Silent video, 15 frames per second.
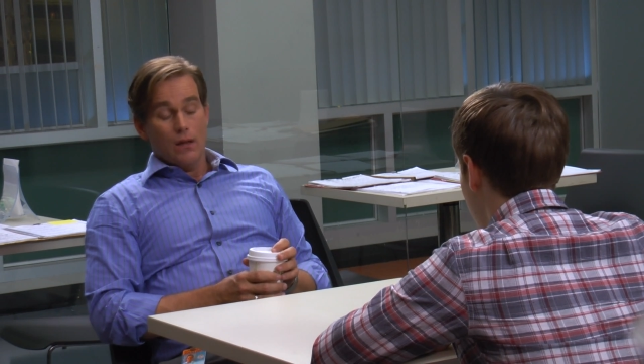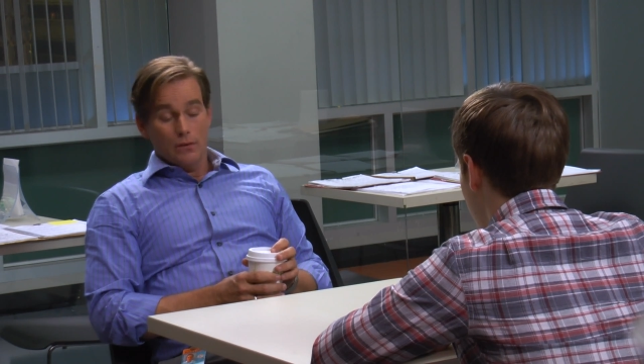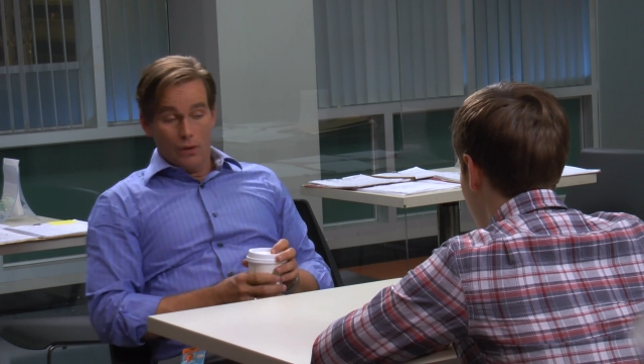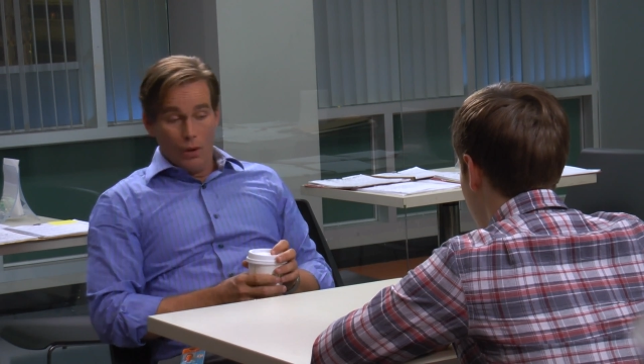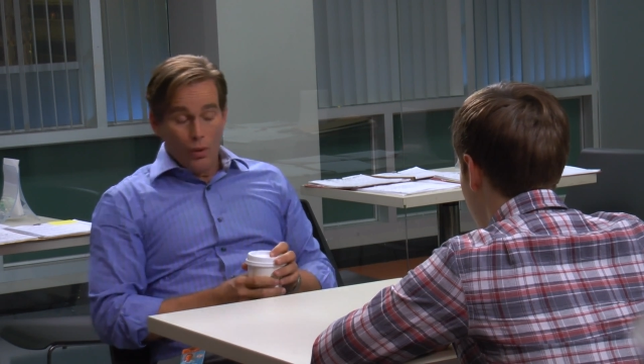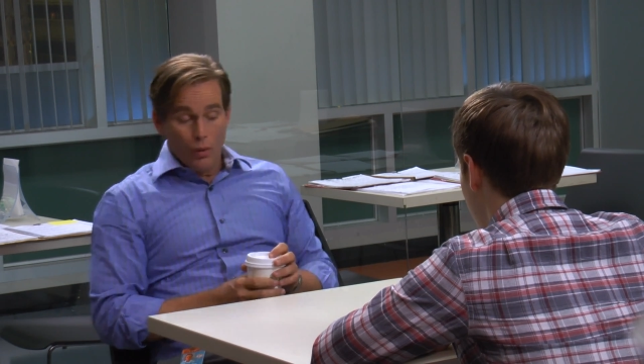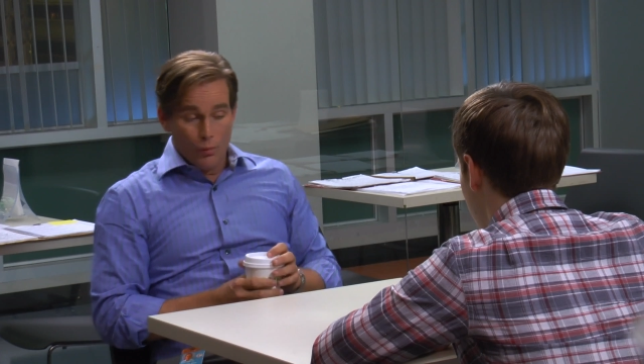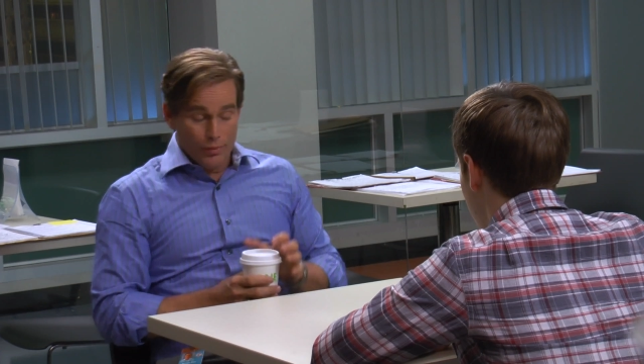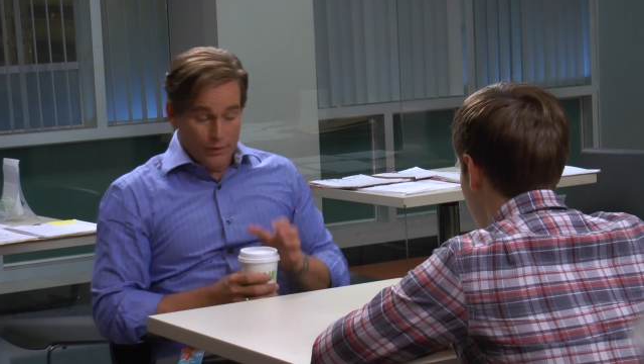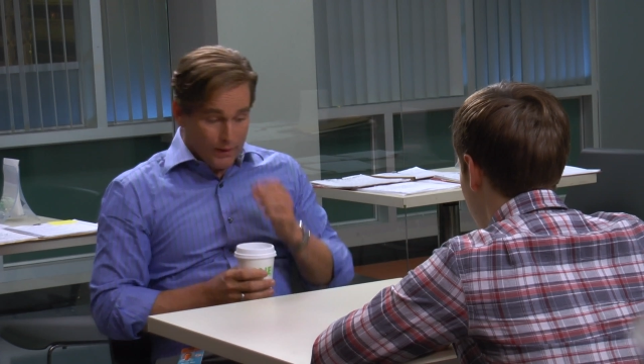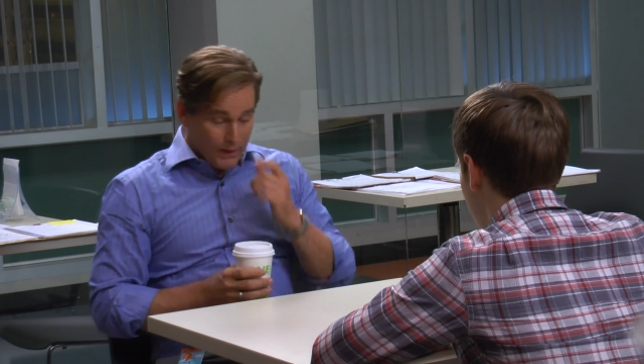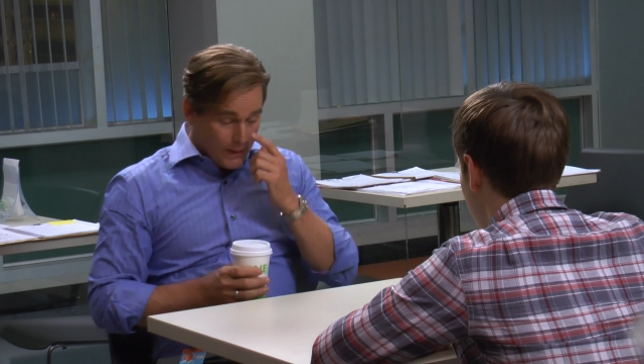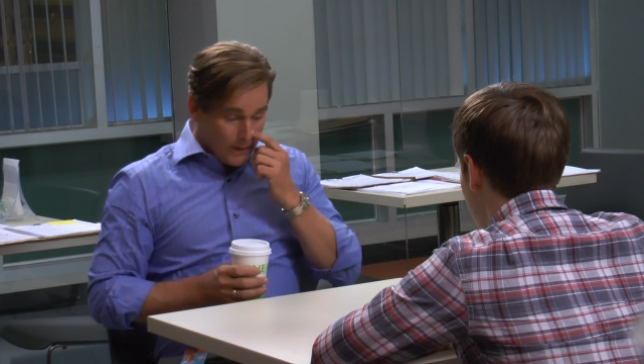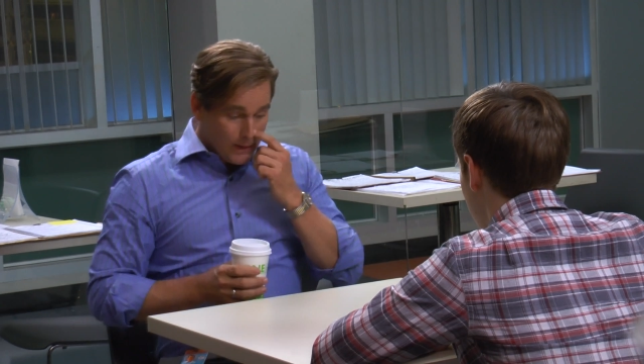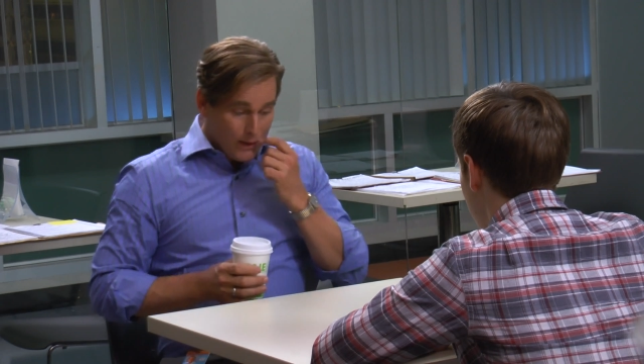No, but
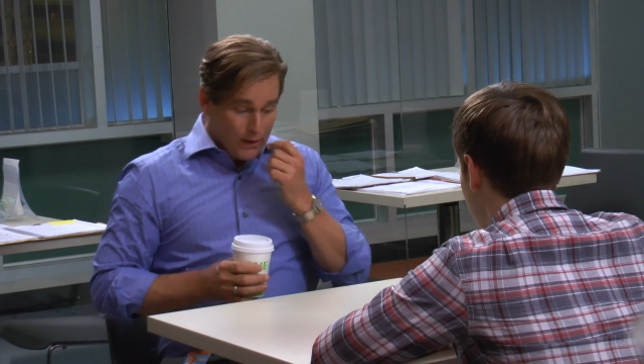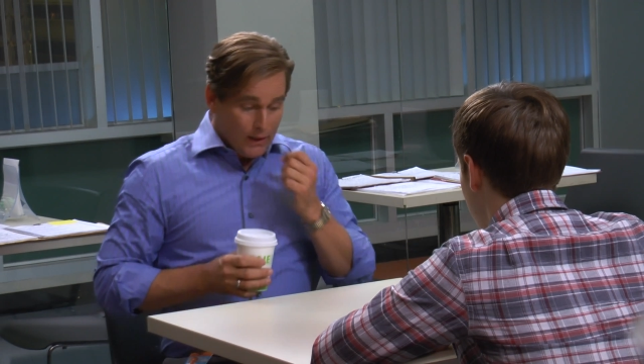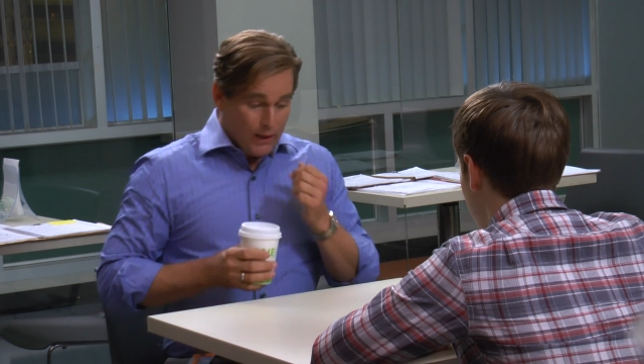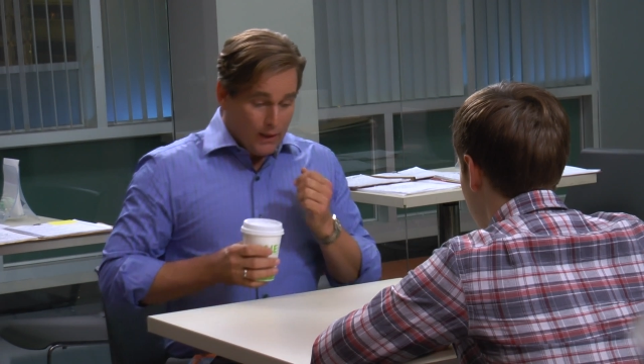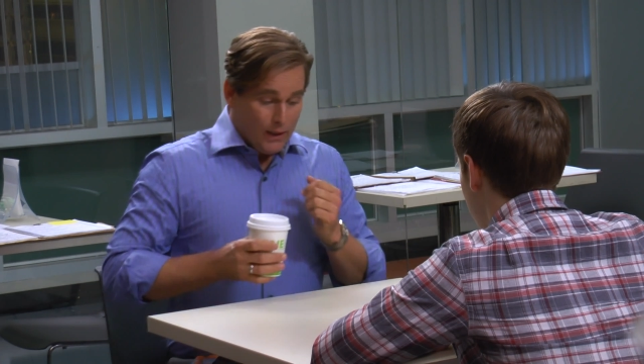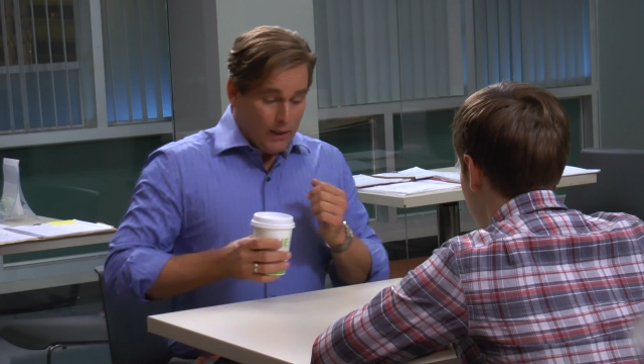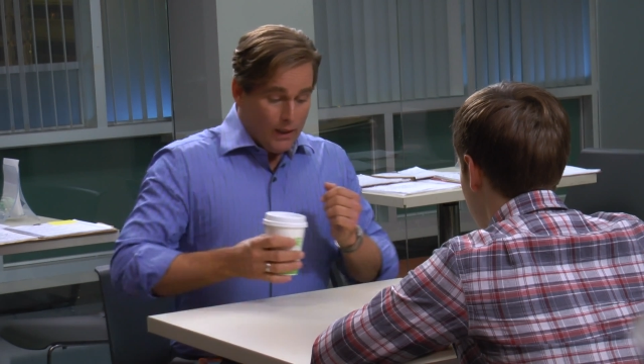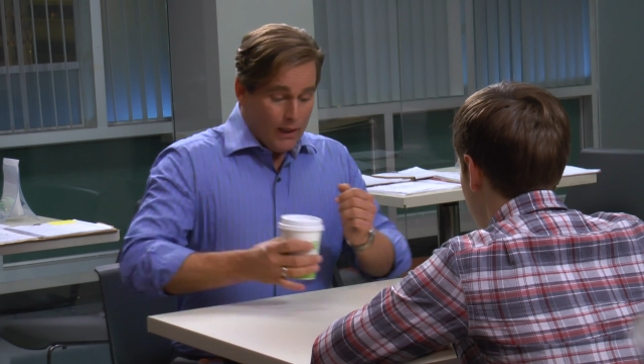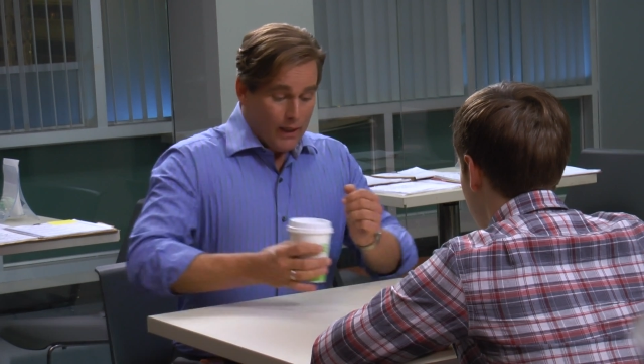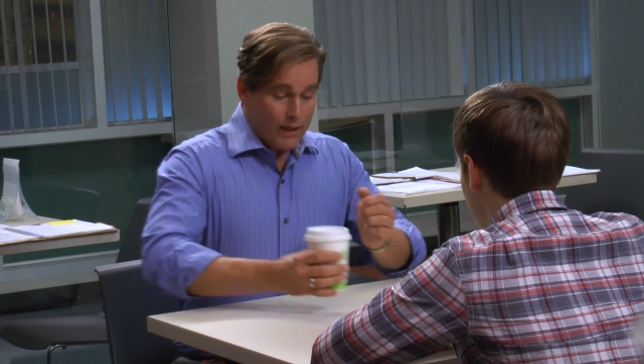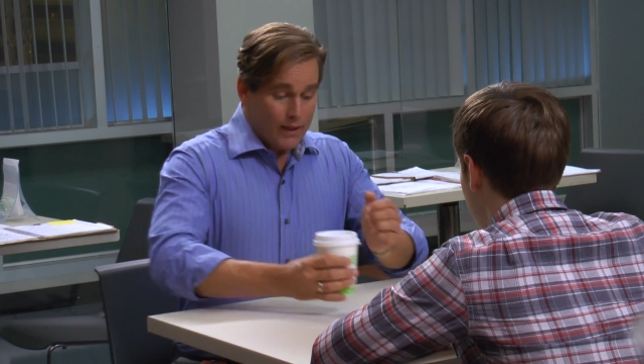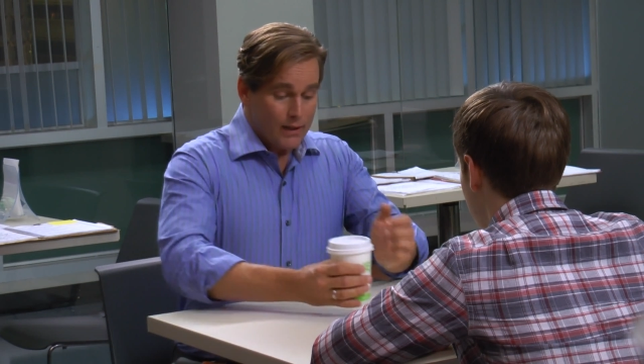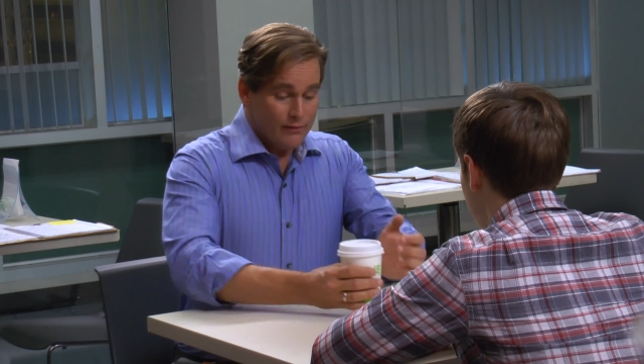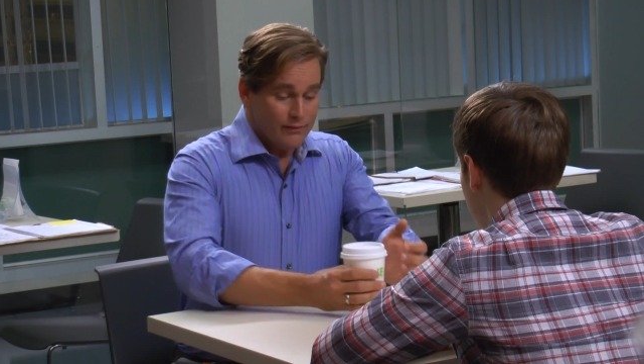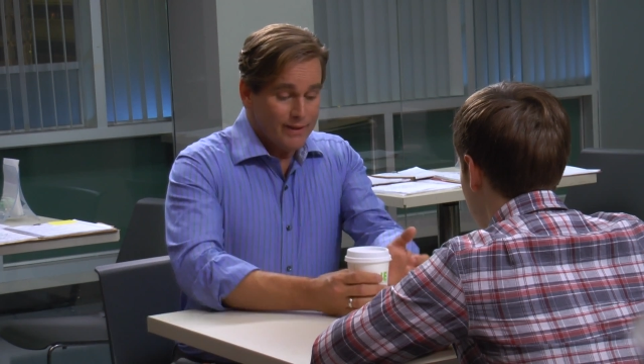
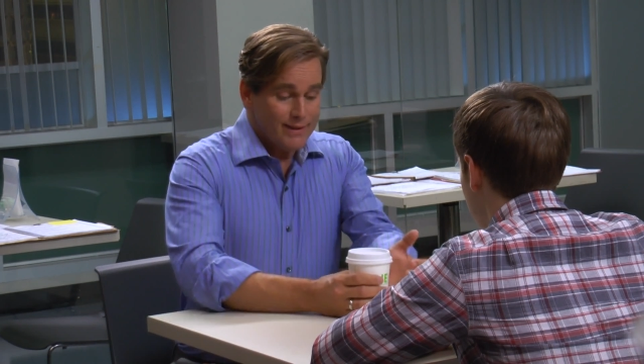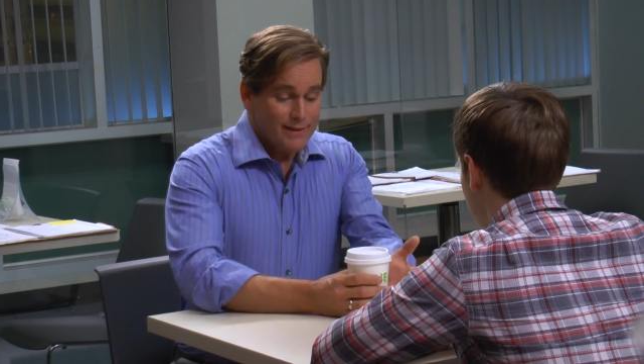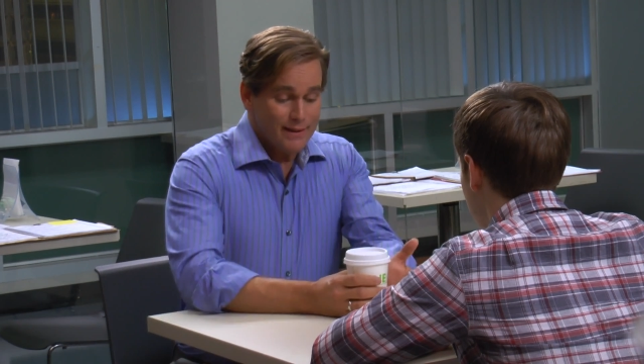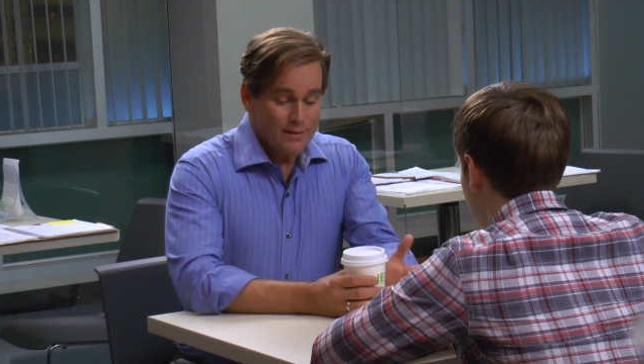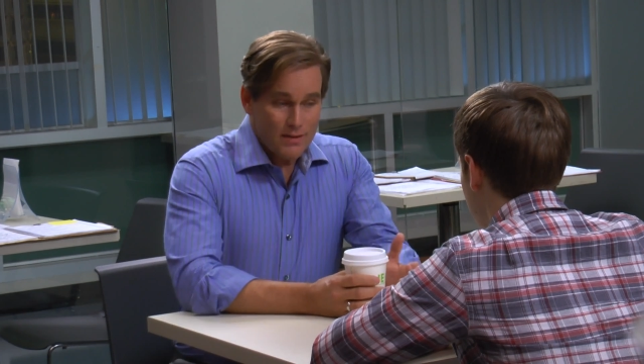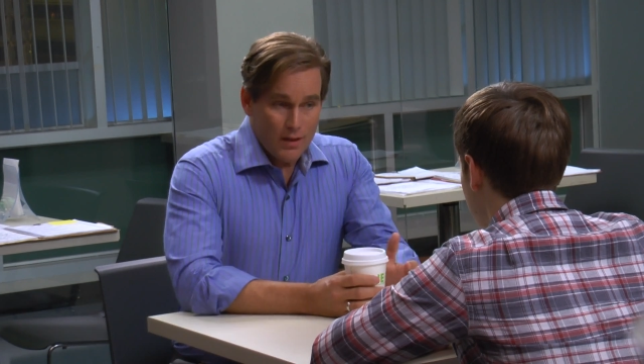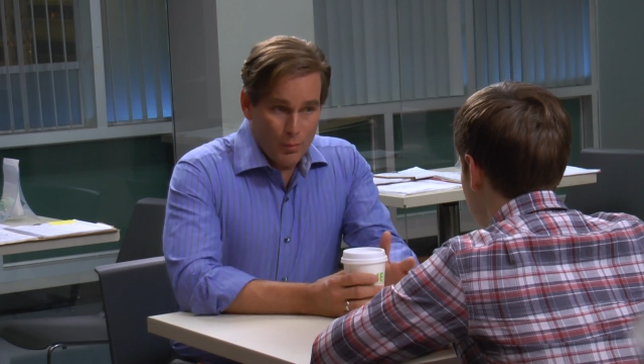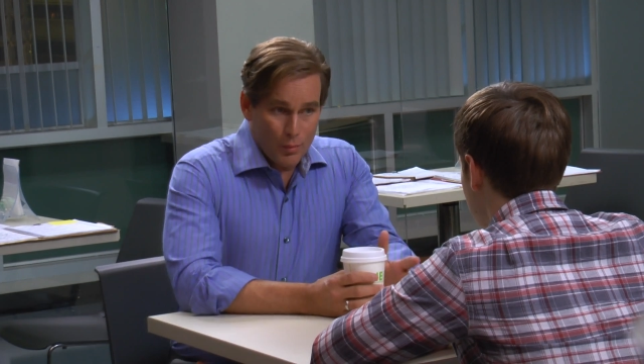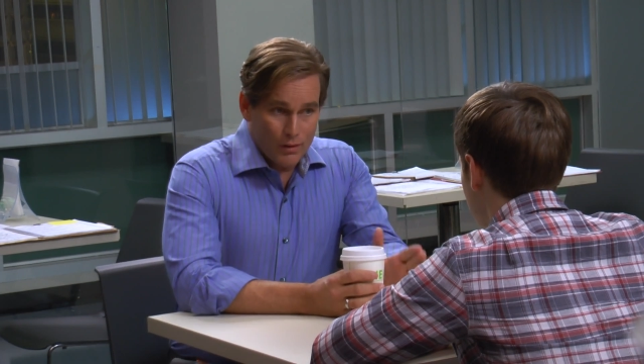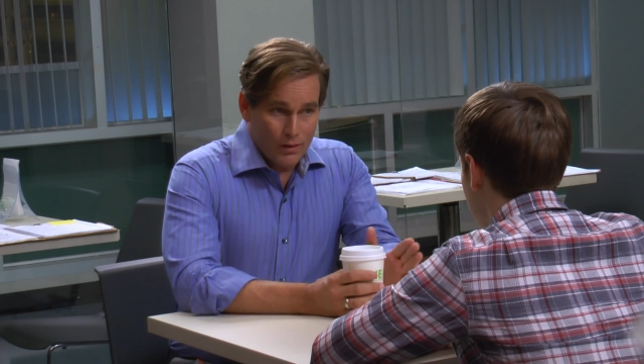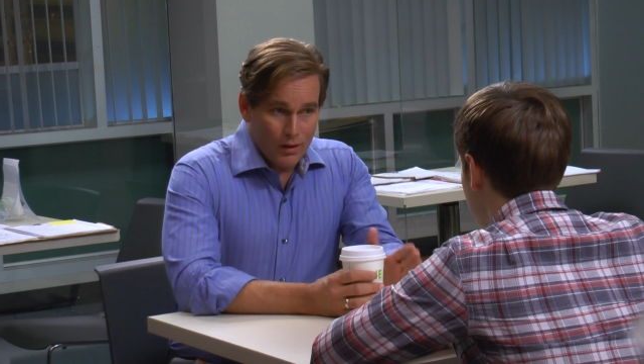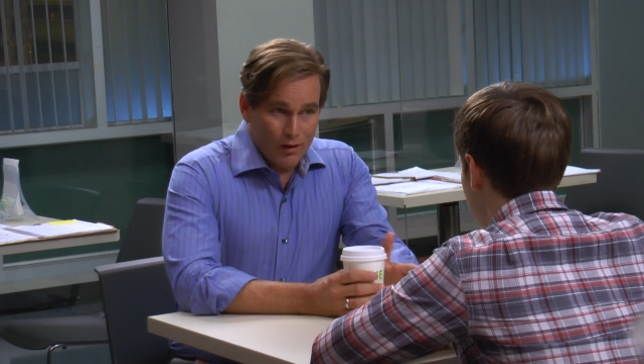convicting someone